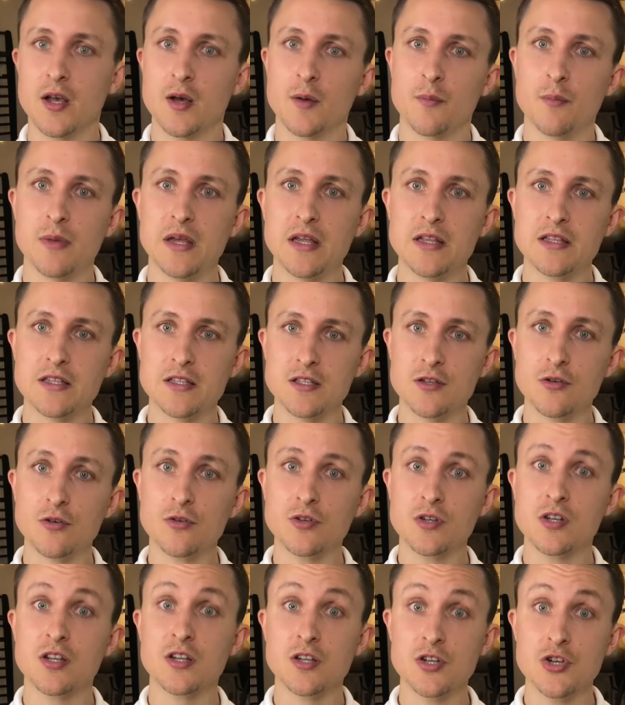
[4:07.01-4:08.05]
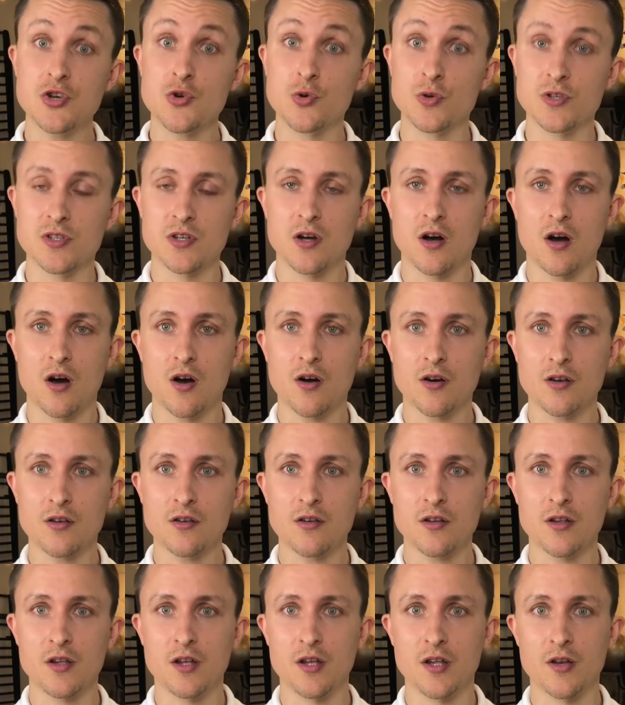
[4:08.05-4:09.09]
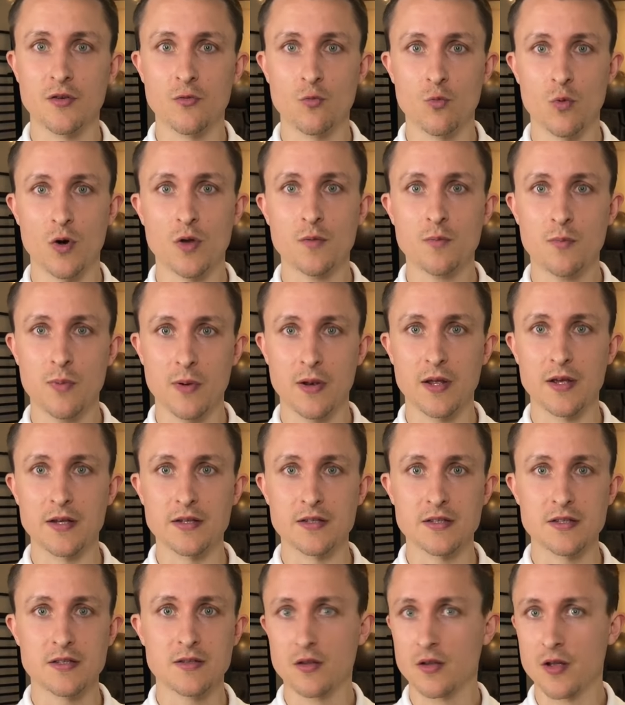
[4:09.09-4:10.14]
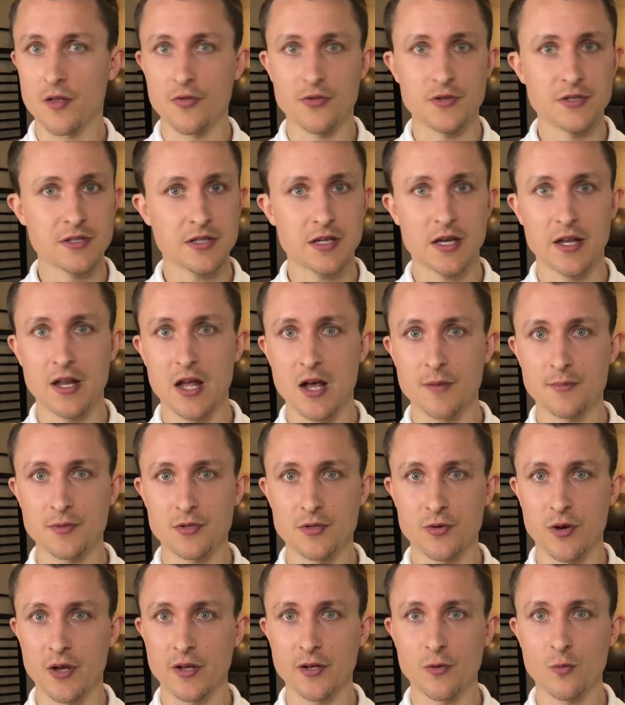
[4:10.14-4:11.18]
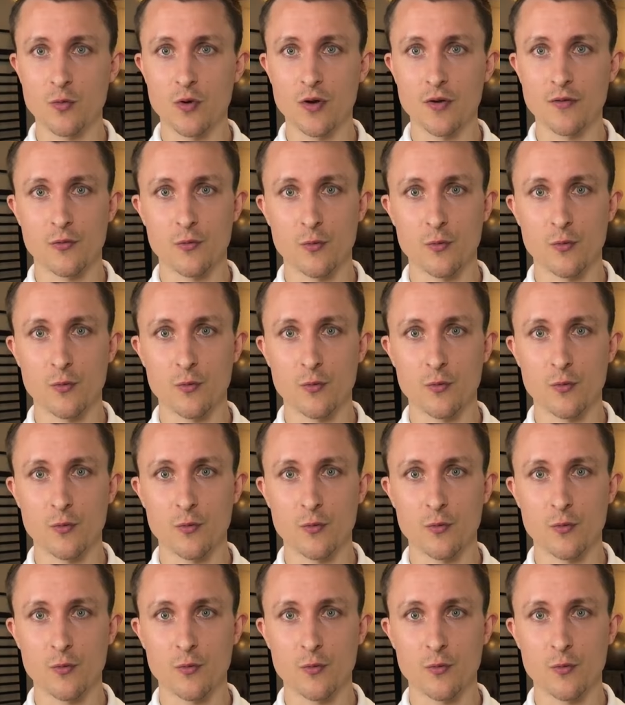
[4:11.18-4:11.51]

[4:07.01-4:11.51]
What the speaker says: means your tissue is hardened in one place, and this can happen to anyone,